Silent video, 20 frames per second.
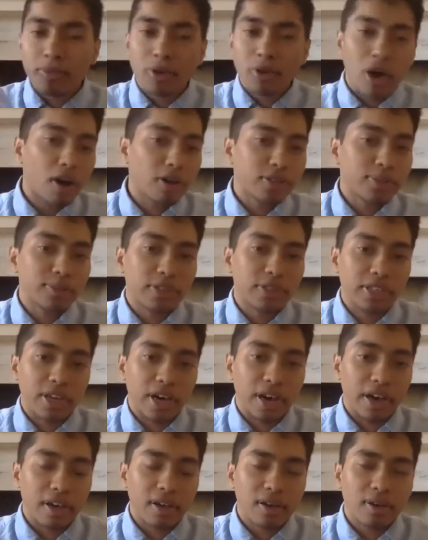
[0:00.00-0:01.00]
caused him to
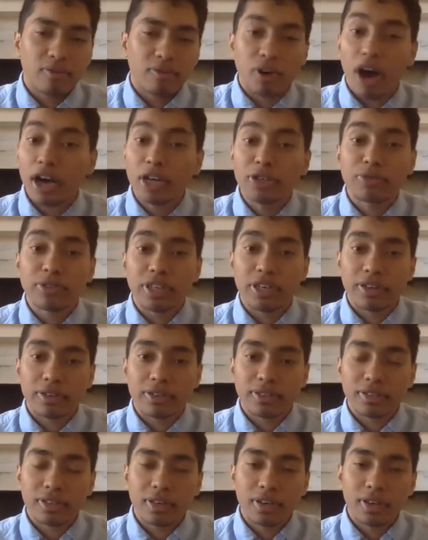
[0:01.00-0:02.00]
die for 100
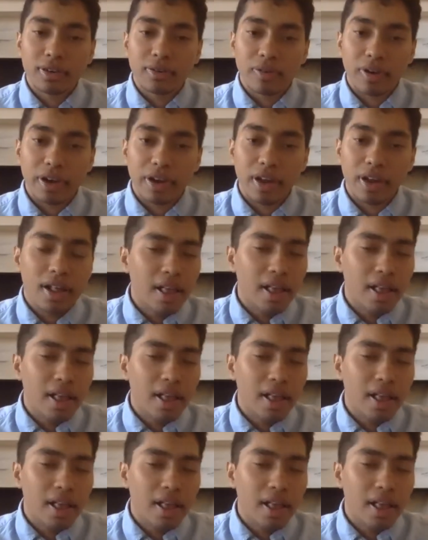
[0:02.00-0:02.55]
years, right?